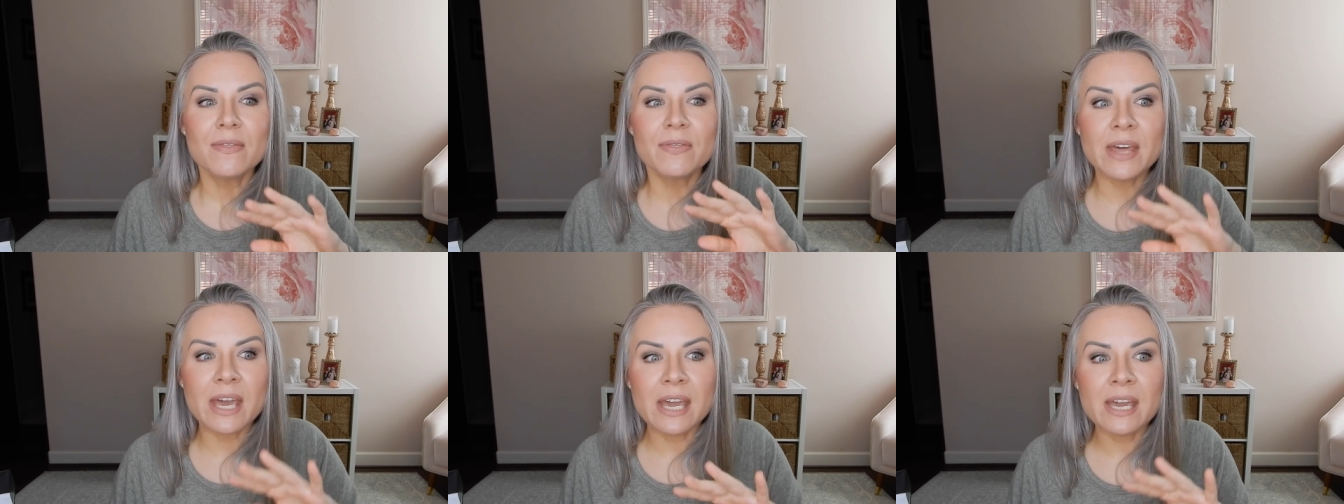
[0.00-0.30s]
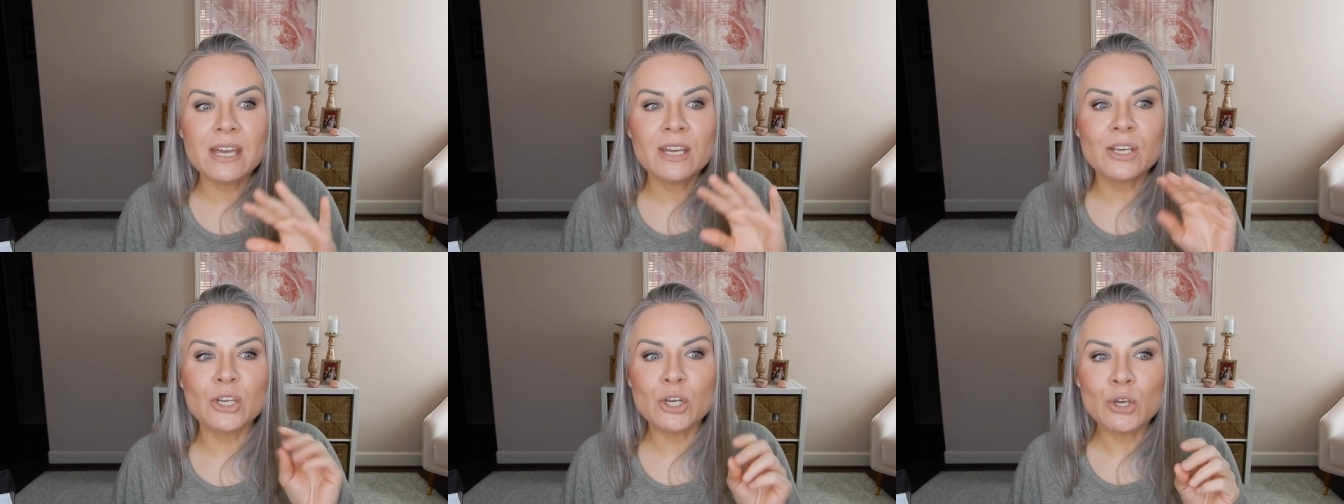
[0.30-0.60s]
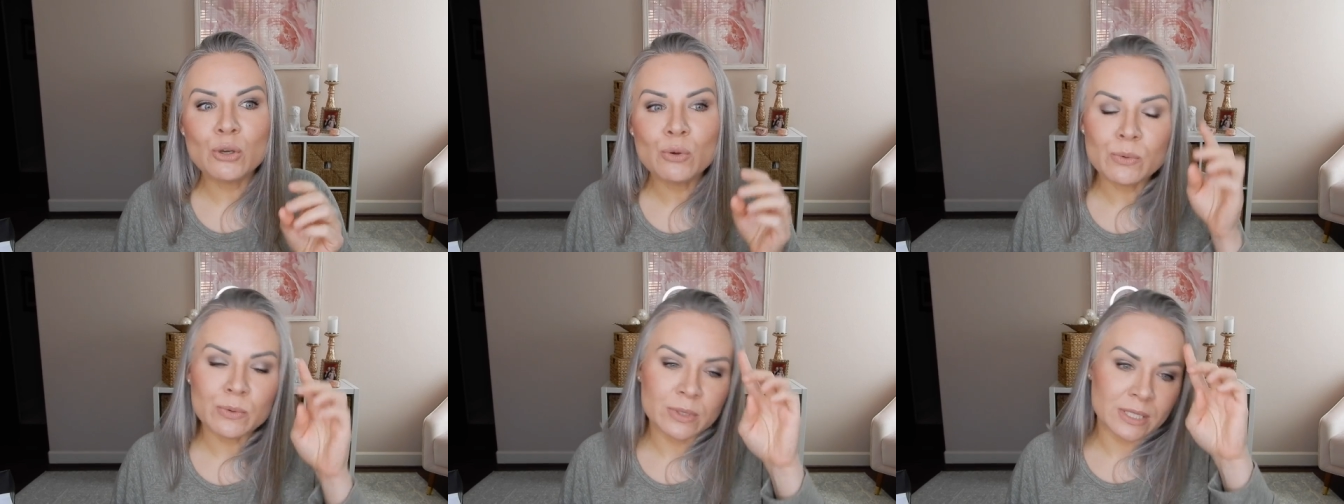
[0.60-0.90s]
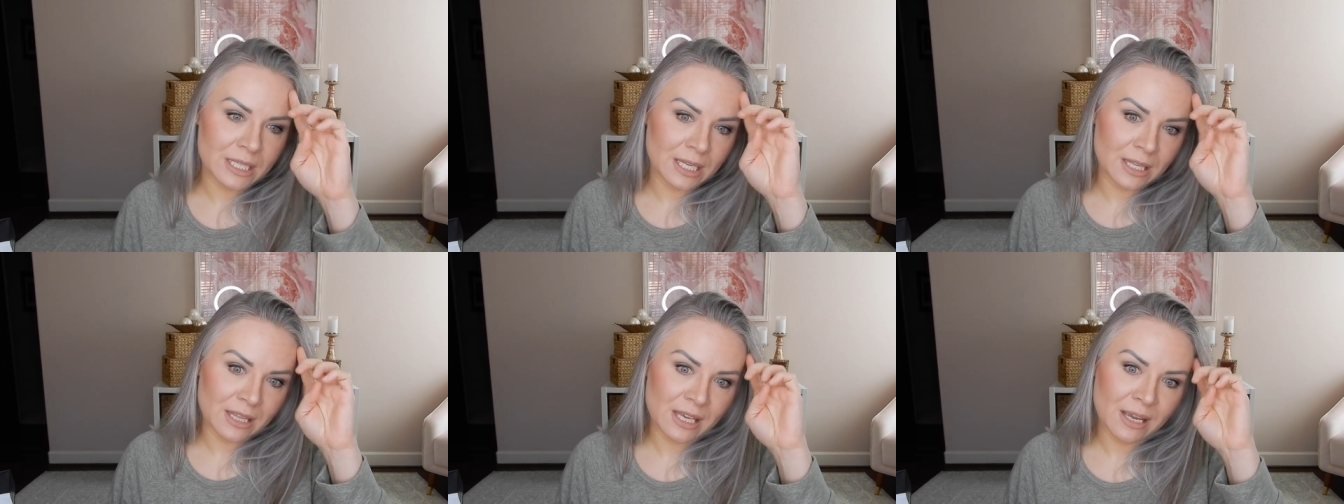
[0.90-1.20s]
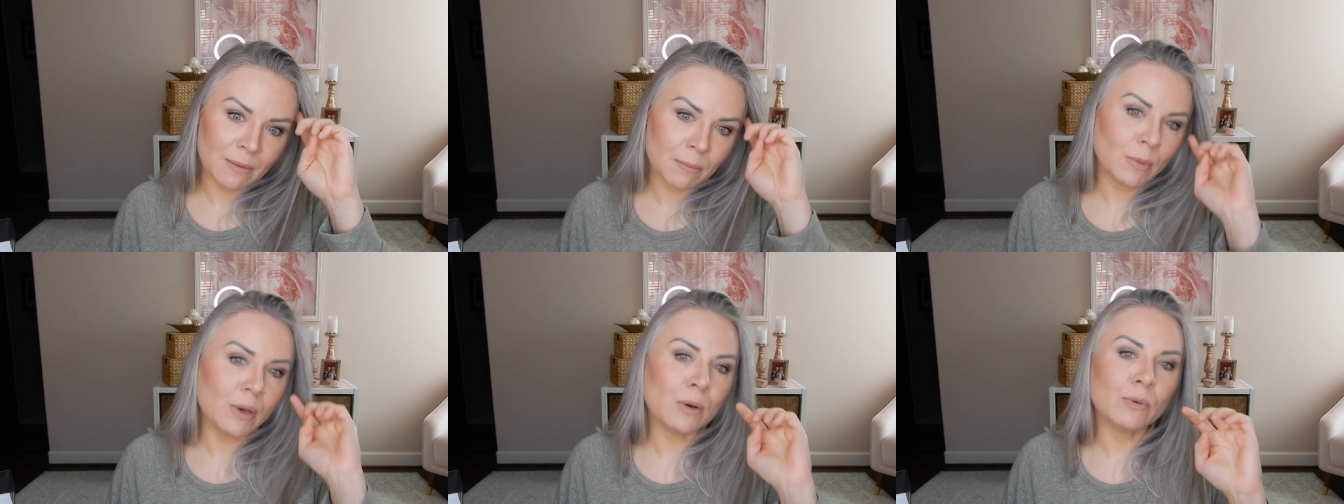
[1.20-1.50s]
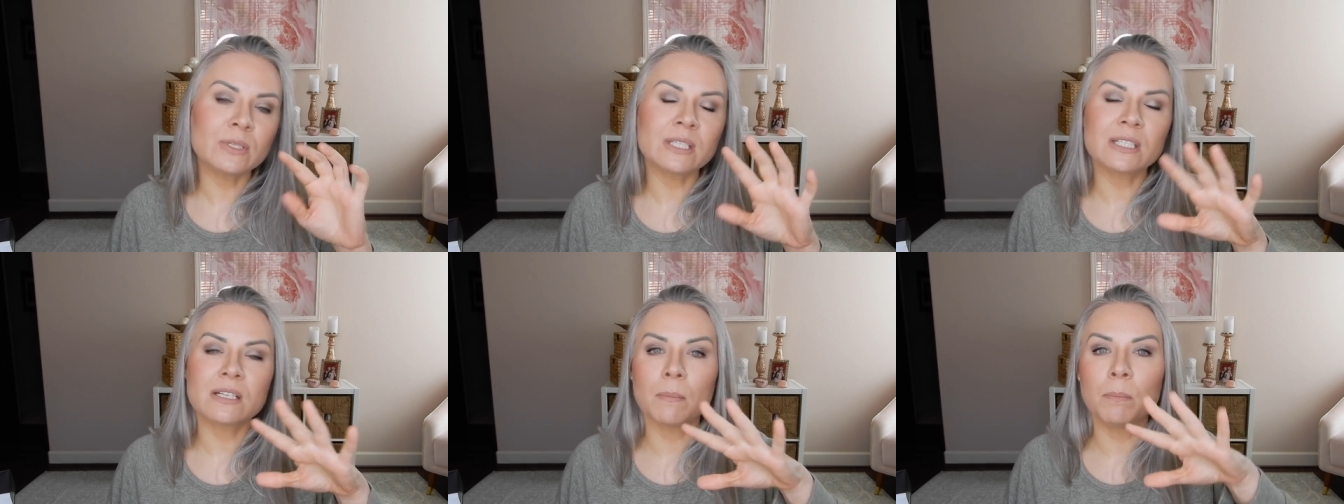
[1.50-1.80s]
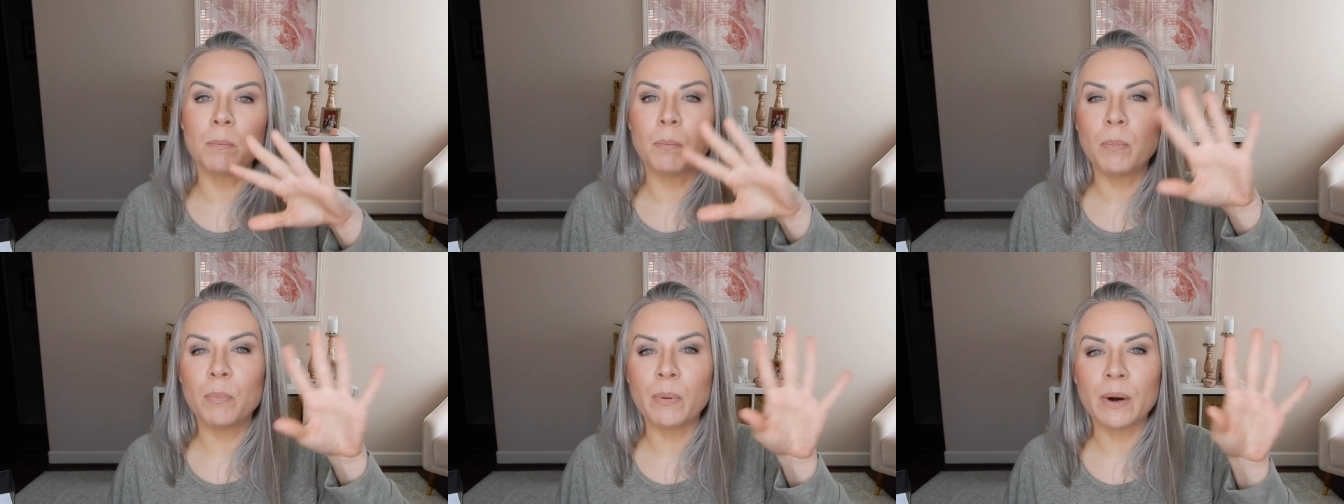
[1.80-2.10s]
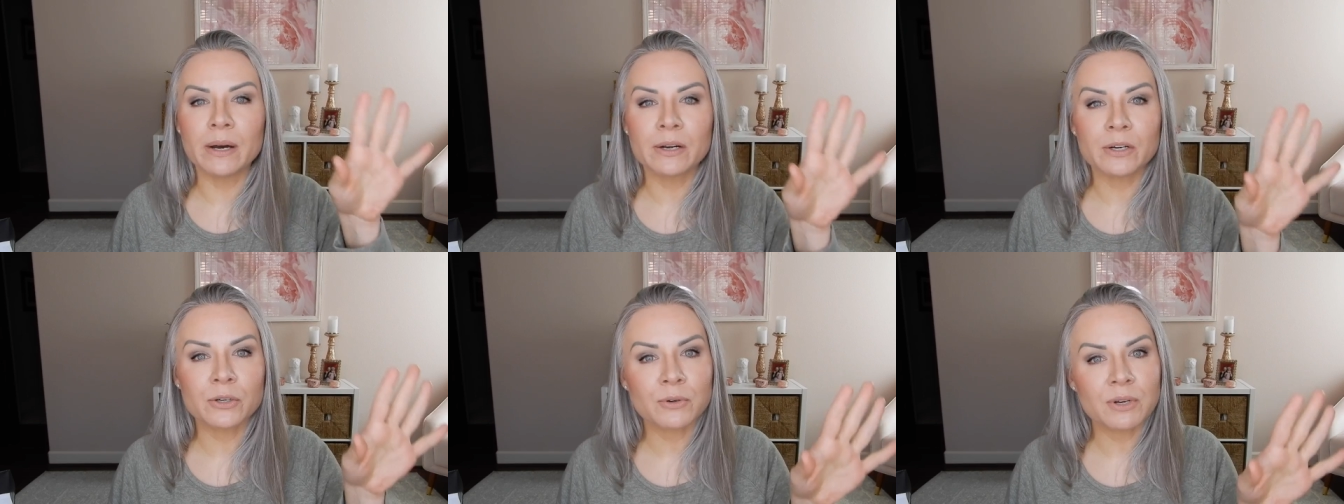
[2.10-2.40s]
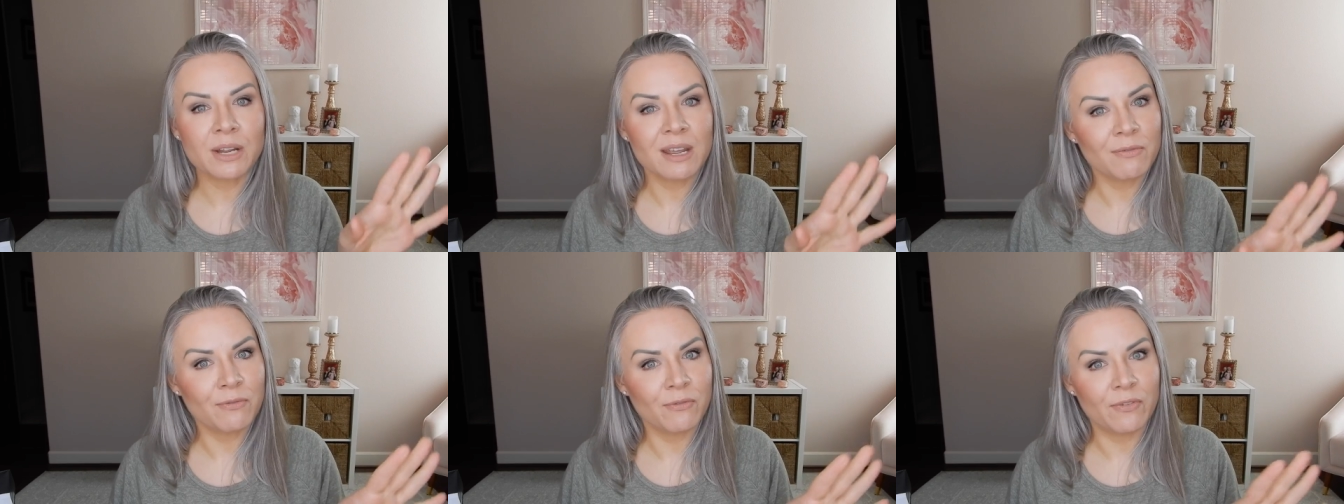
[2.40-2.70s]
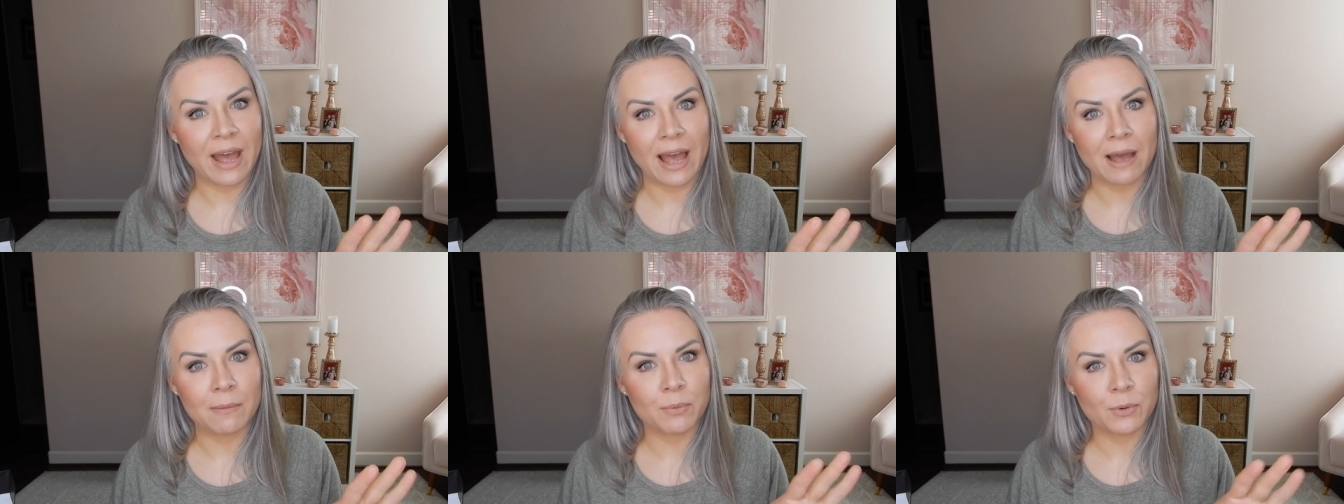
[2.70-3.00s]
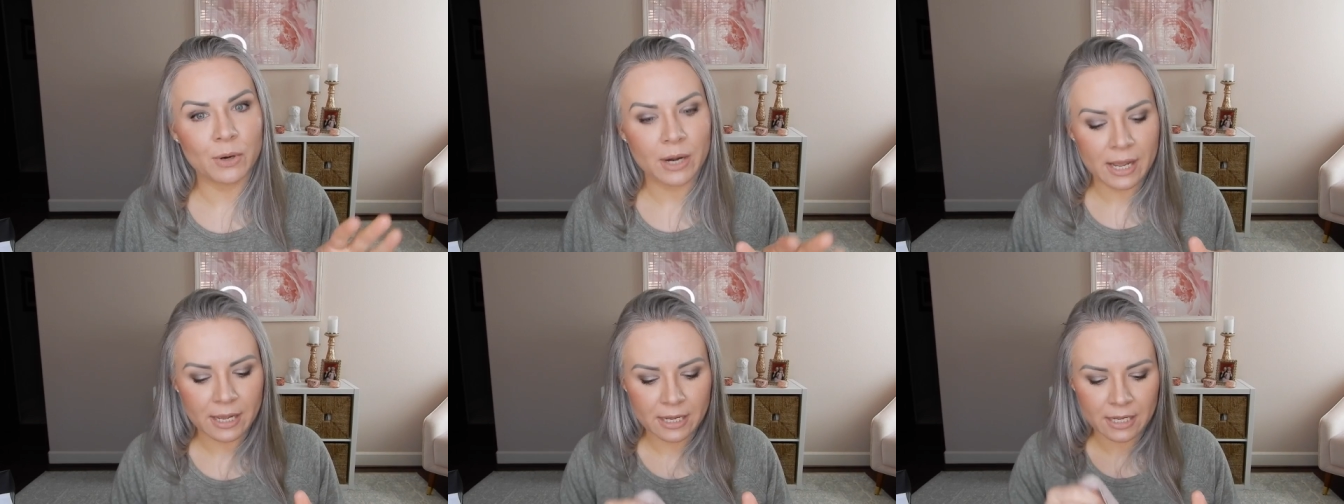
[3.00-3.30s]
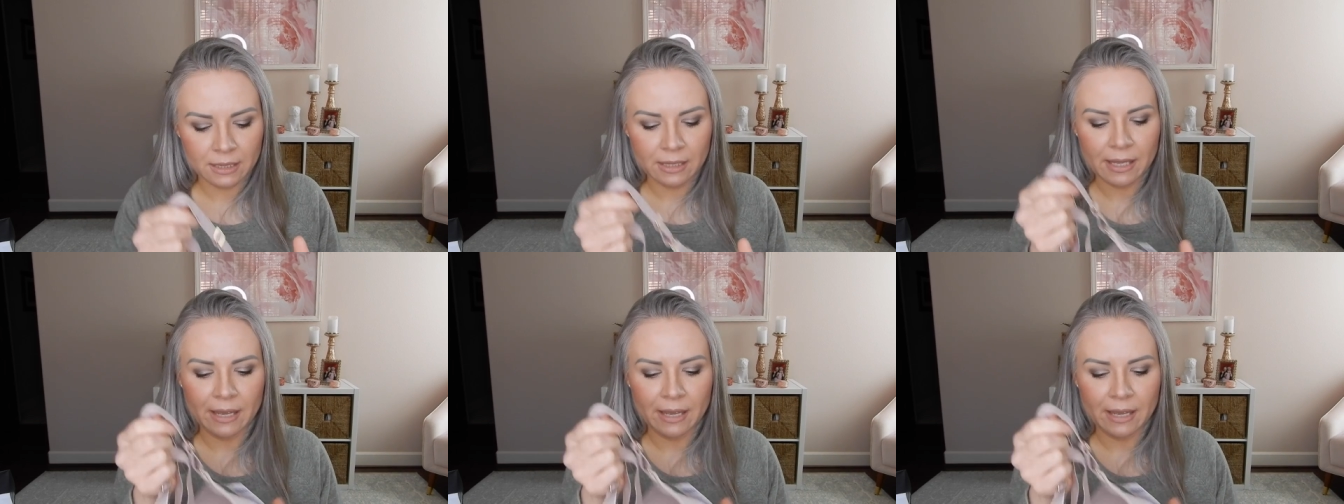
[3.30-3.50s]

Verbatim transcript: They use the most buttery fabric.